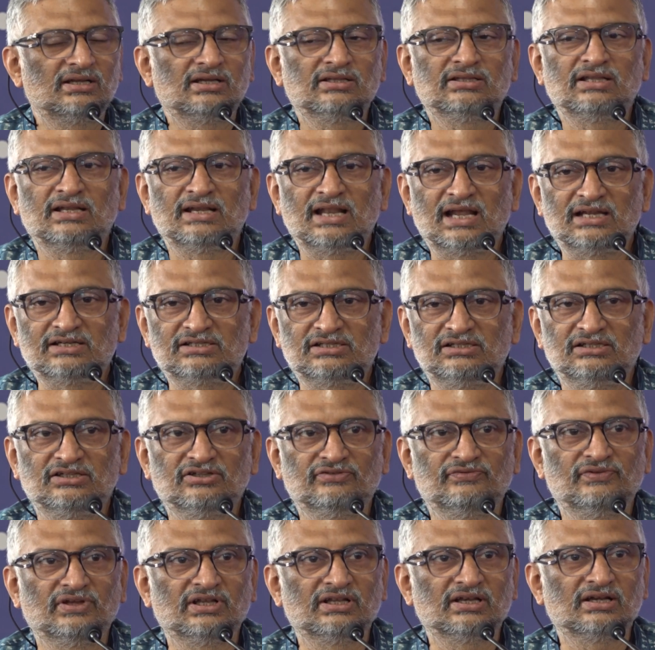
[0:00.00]
the
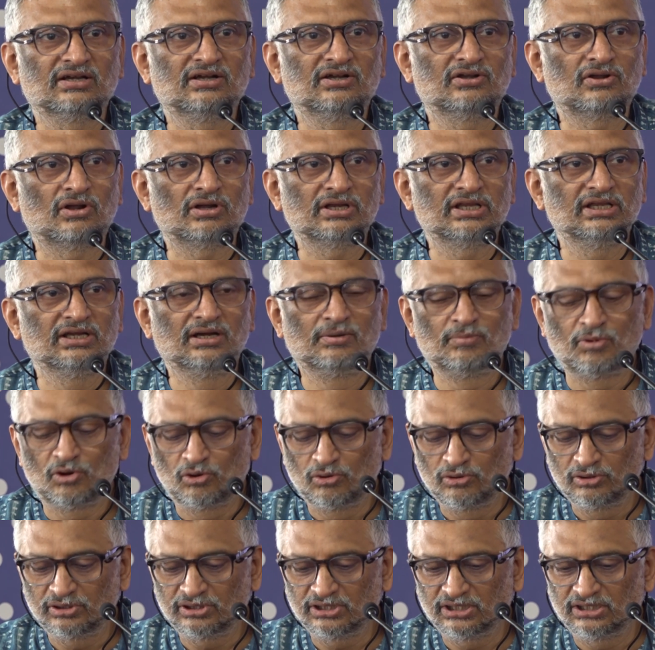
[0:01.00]
nationalists were talking
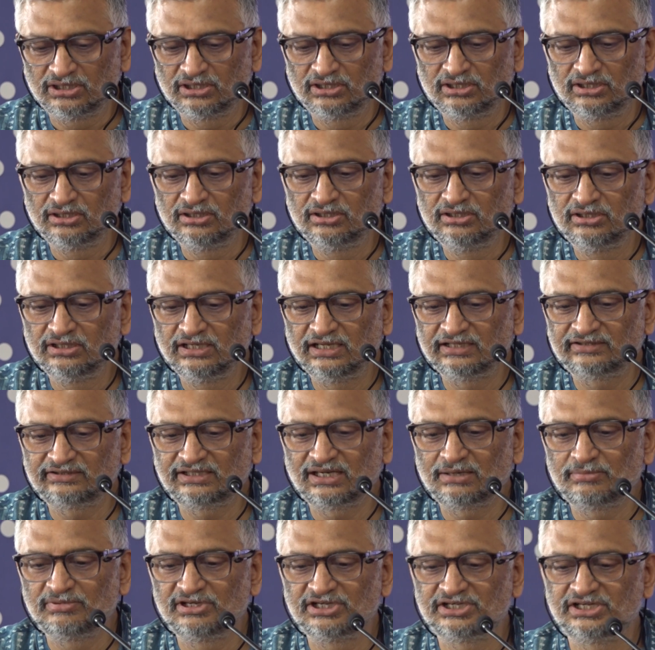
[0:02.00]
about
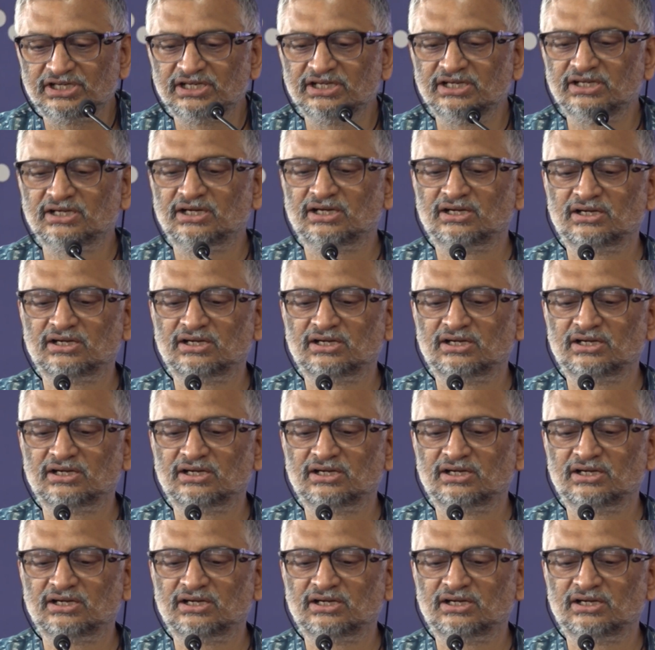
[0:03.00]
establishing